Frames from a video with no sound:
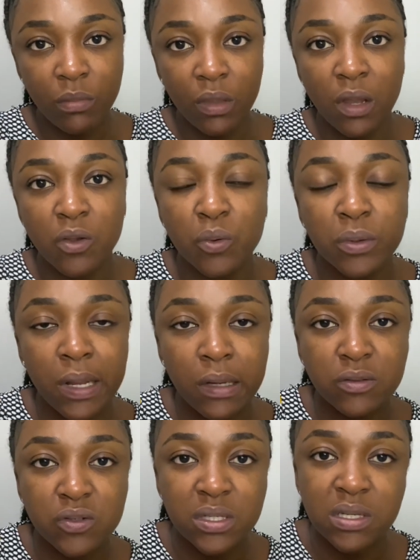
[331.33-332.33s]
you would like
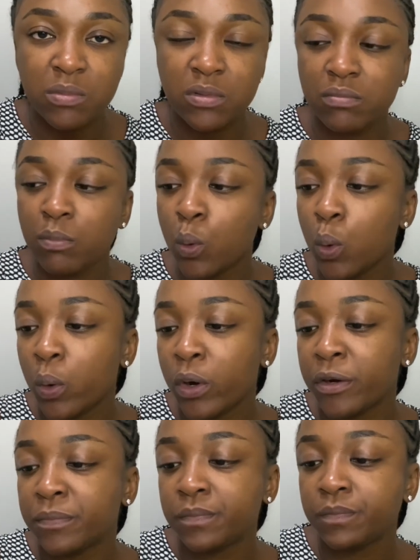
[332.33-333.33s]
to see
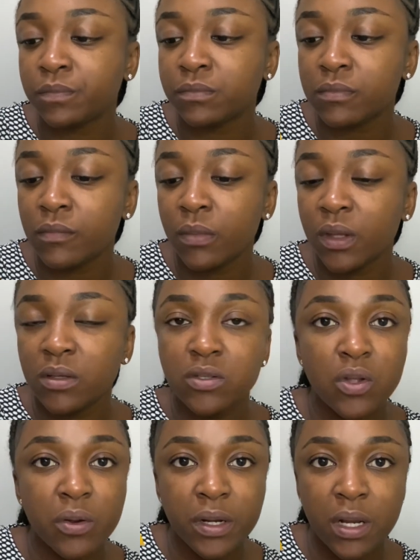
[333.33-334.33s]
more
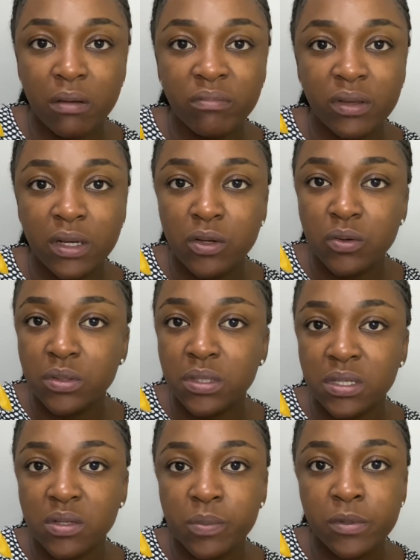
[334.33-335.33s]
storytime videos
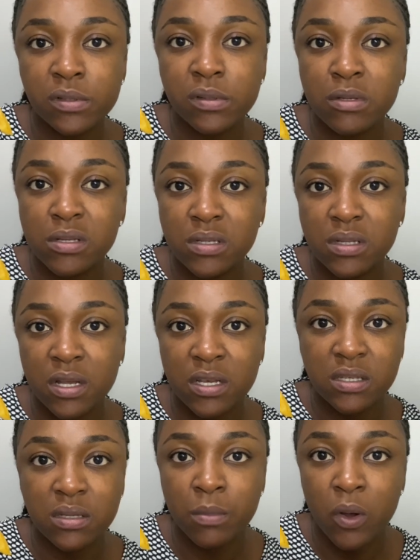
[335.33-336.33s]
as opposed to just
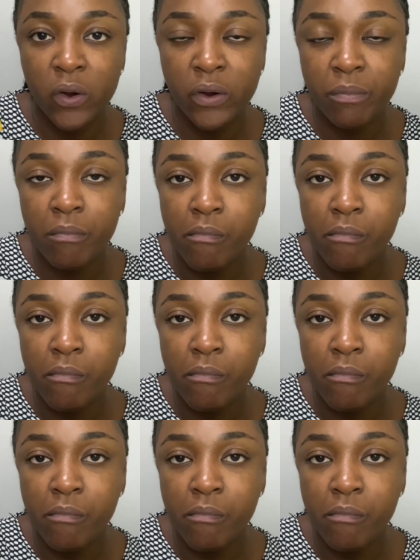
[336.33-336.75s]
ASMR